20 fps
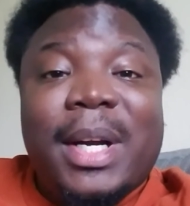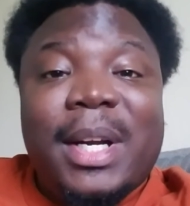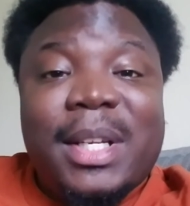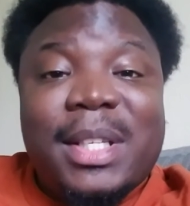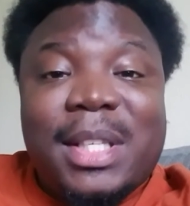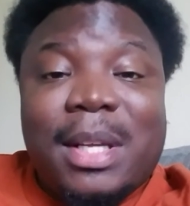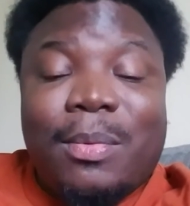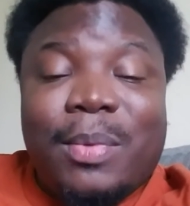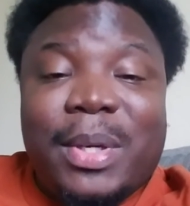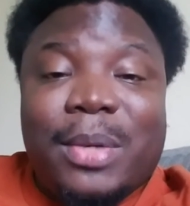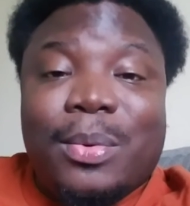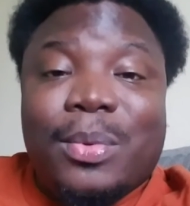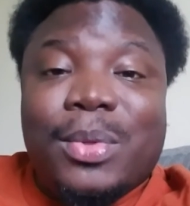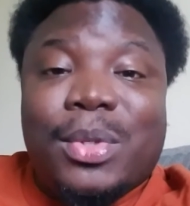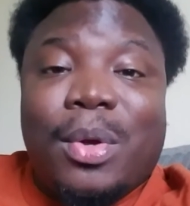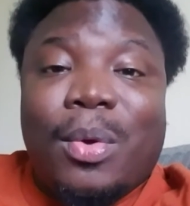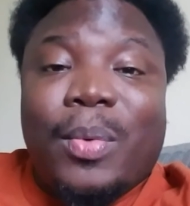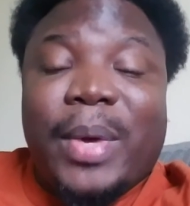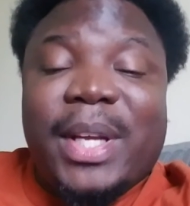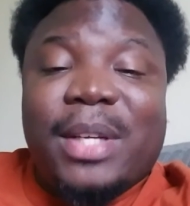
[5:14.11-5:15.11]
Someone who's
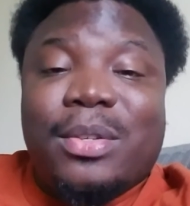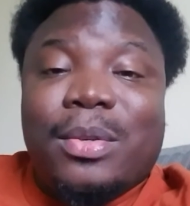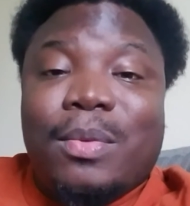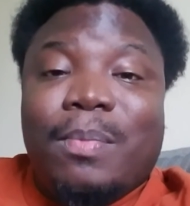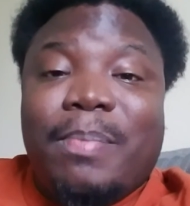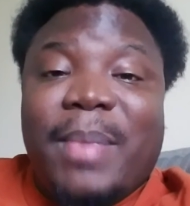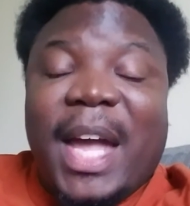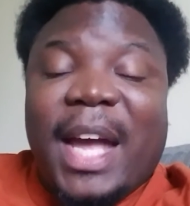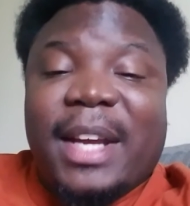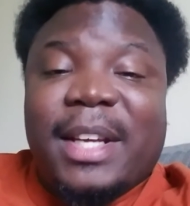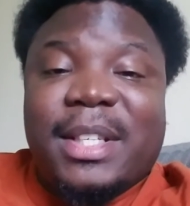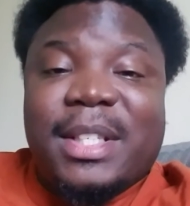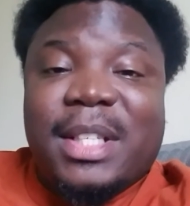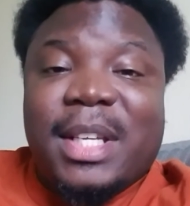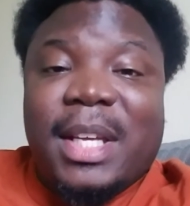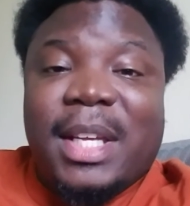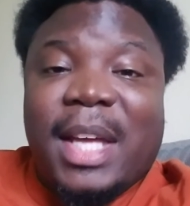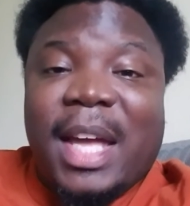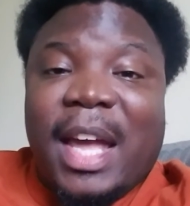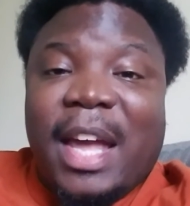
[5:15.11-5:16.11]
going to manage the
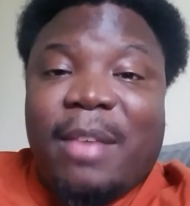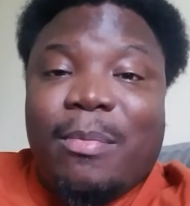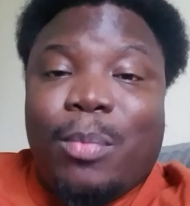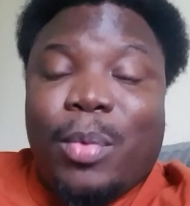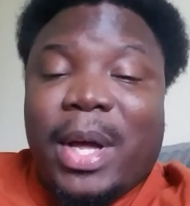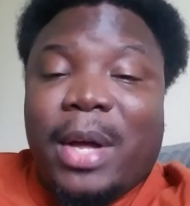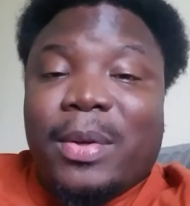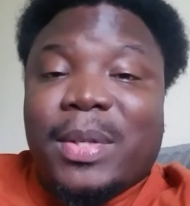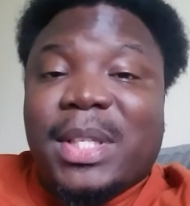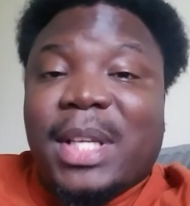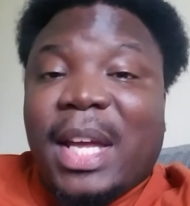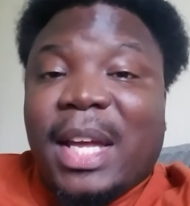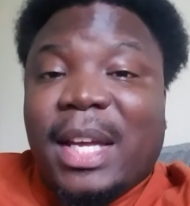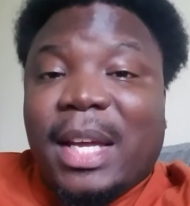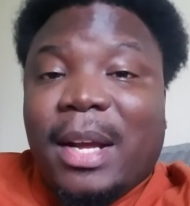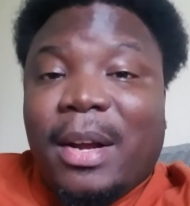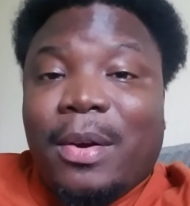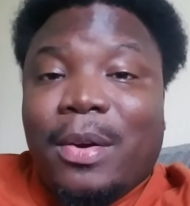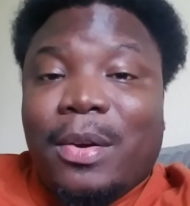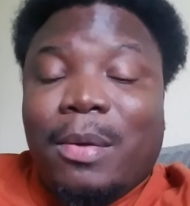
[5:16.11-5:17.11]
game well, take
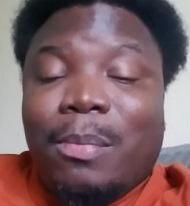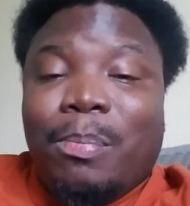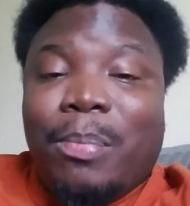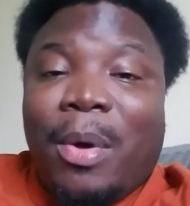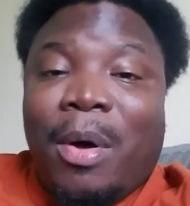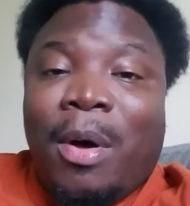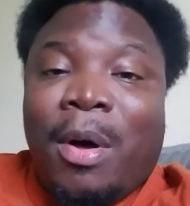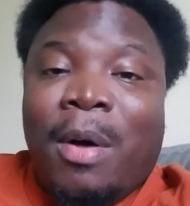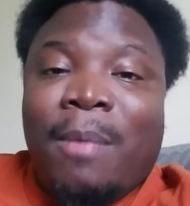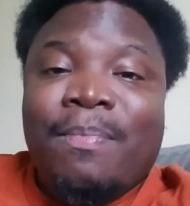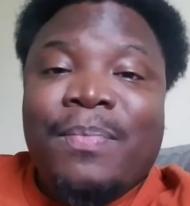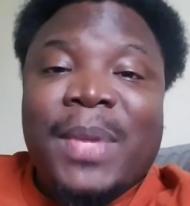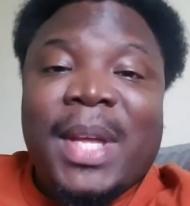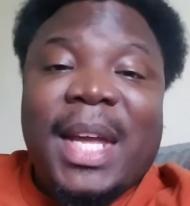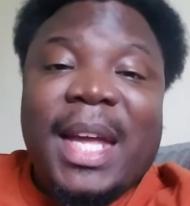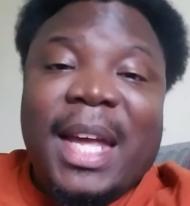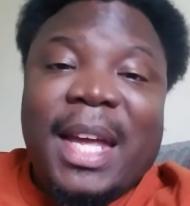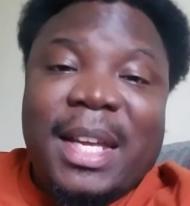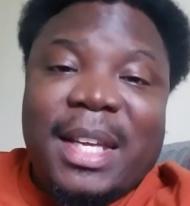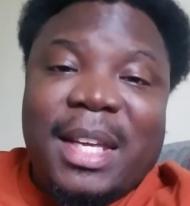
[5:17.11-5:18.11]
care of the ball,
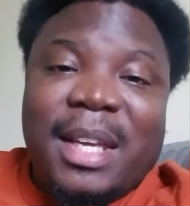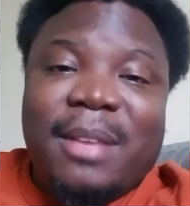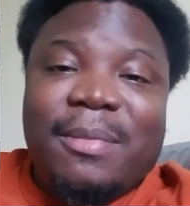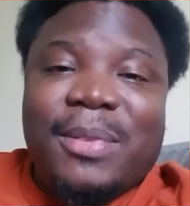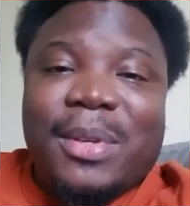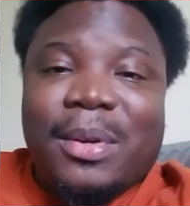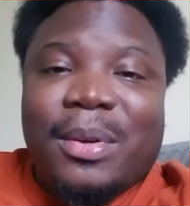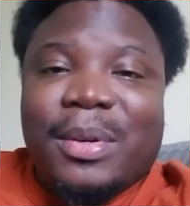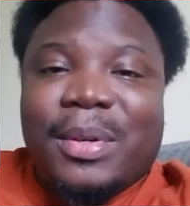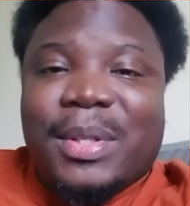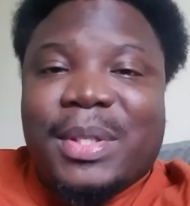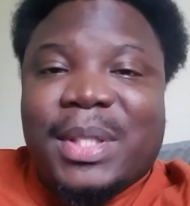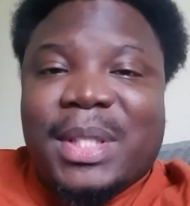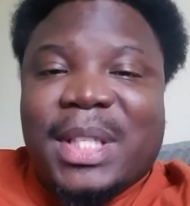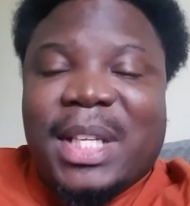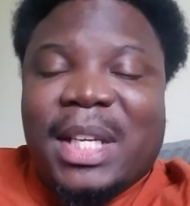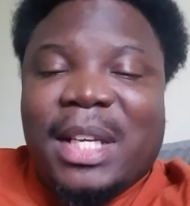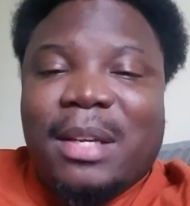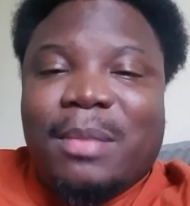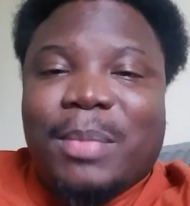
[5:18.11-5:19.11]
and give your
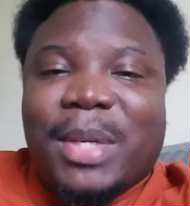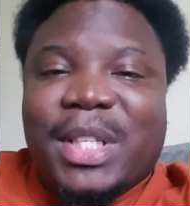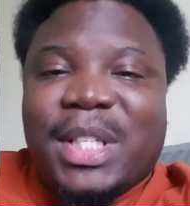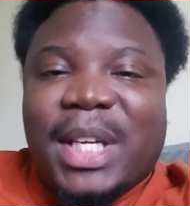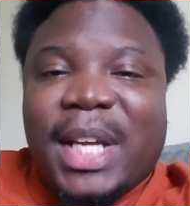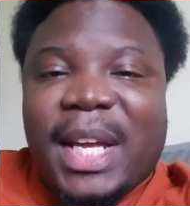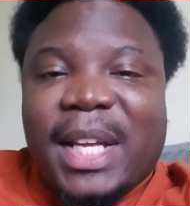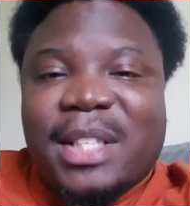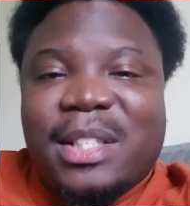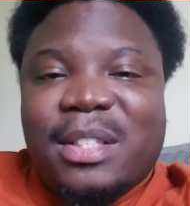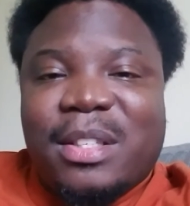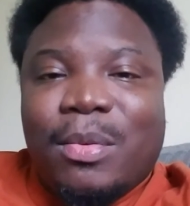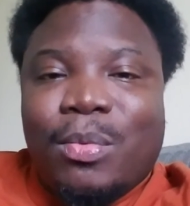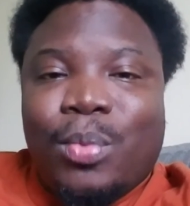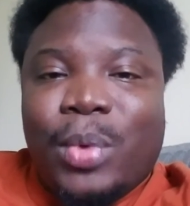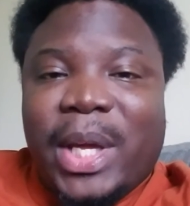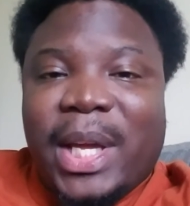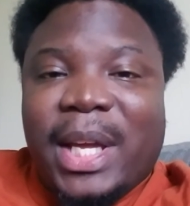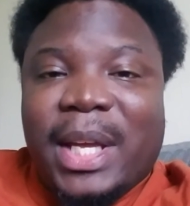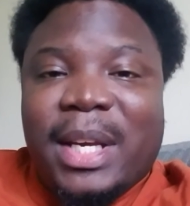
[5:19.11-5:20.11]
team a chance to
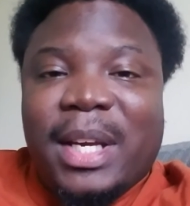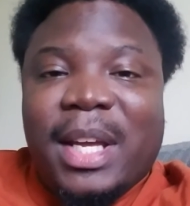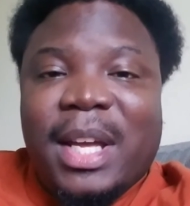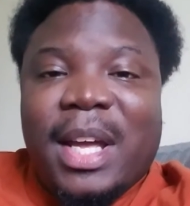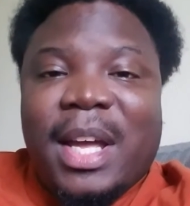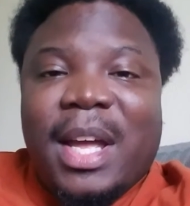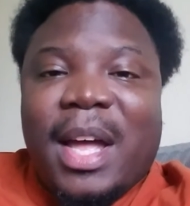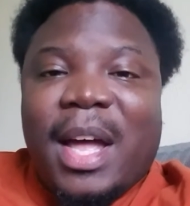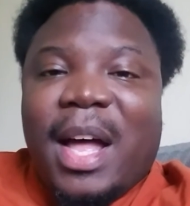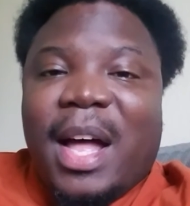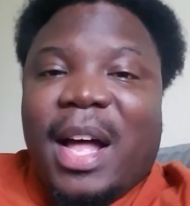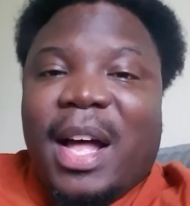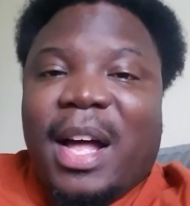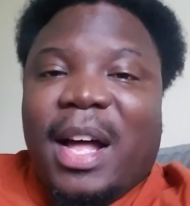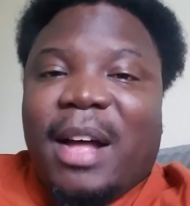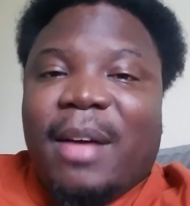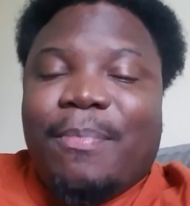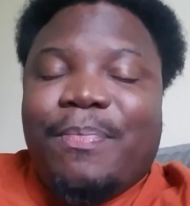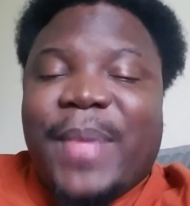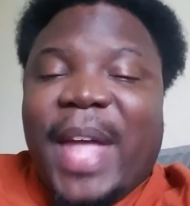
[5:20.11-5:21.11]
win
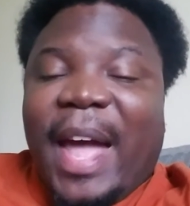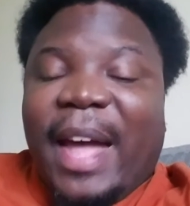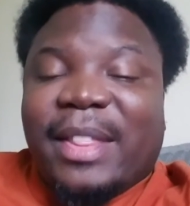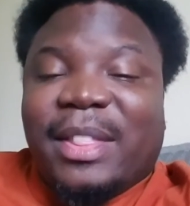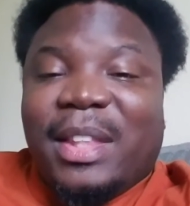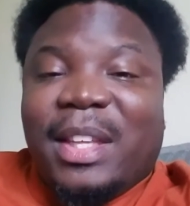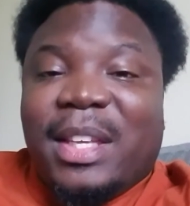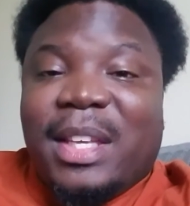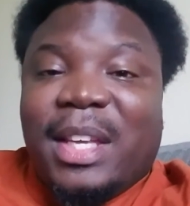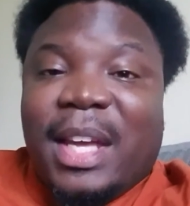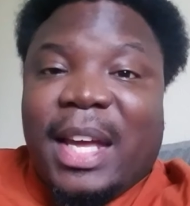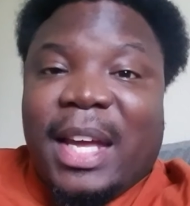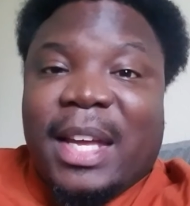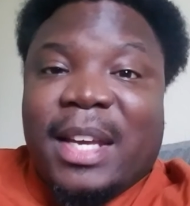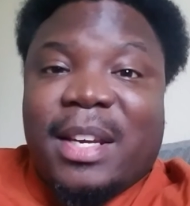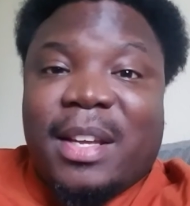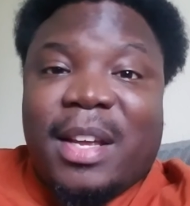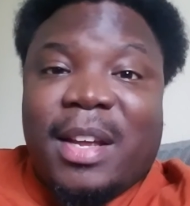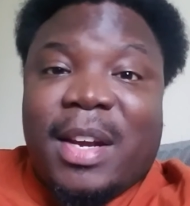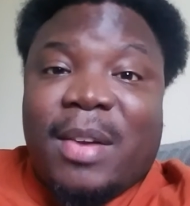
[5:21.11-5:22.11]
at the
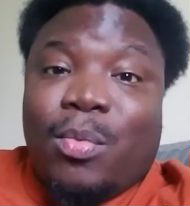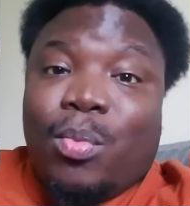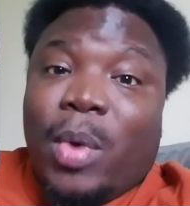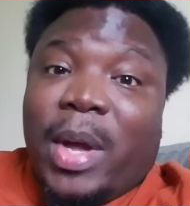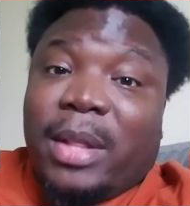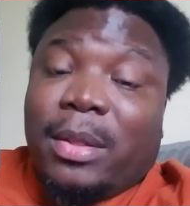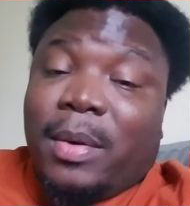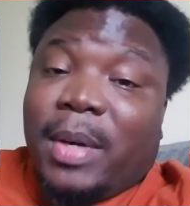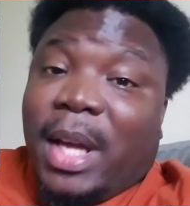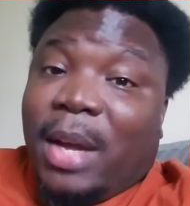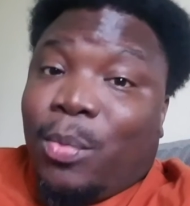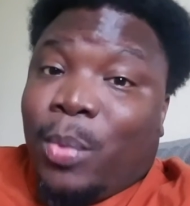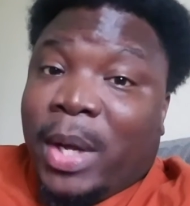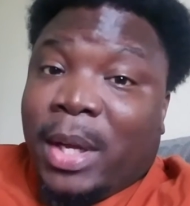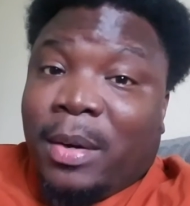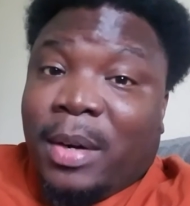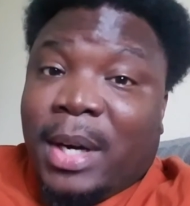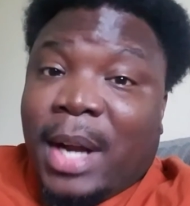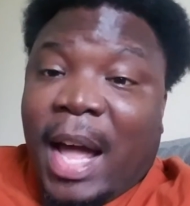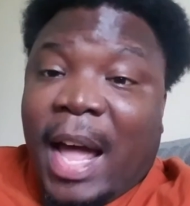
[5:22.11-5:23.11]
end. Whether they win
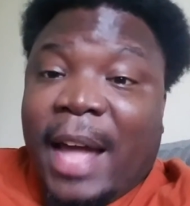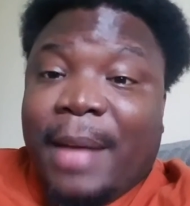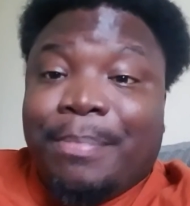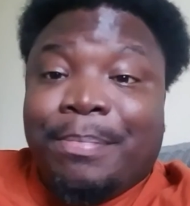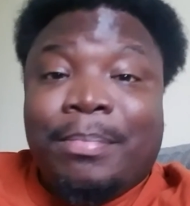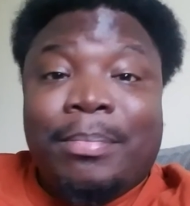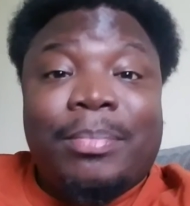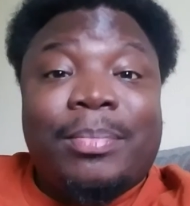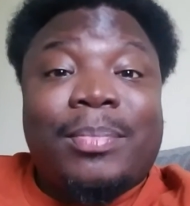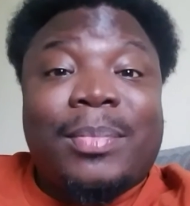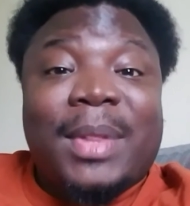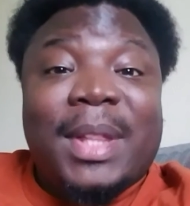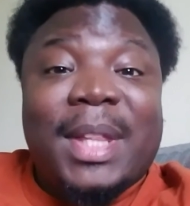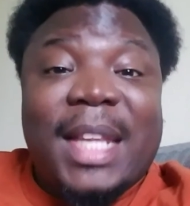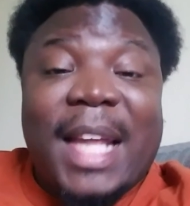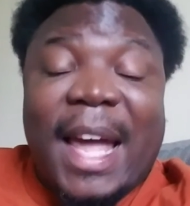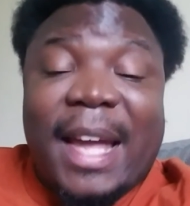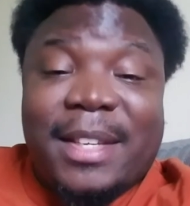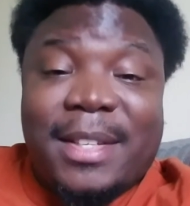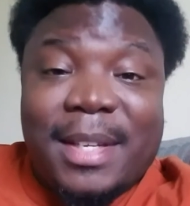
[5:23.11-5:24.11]
or not,
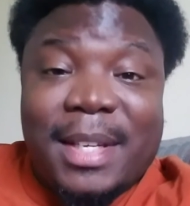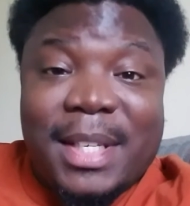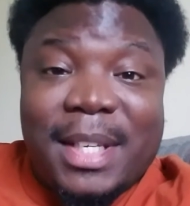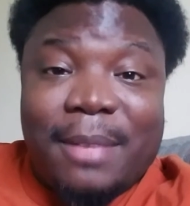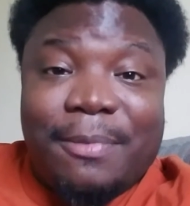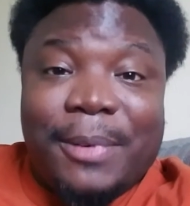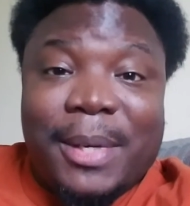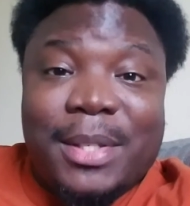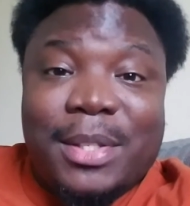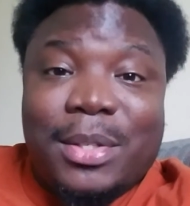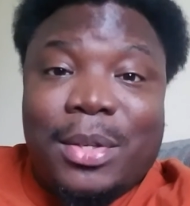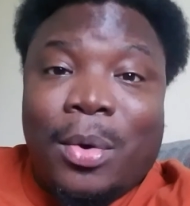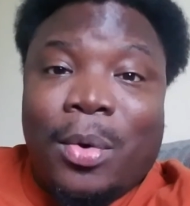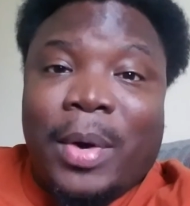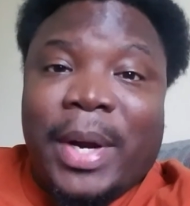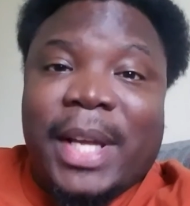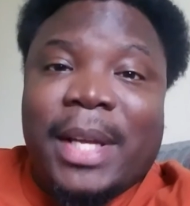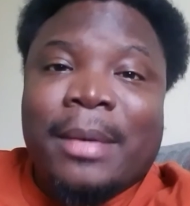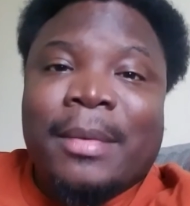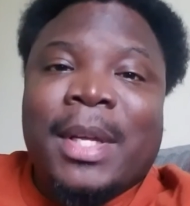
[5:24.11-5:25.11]
that's a different
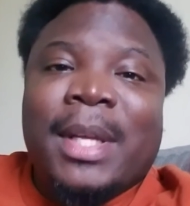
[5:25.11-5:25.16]
story.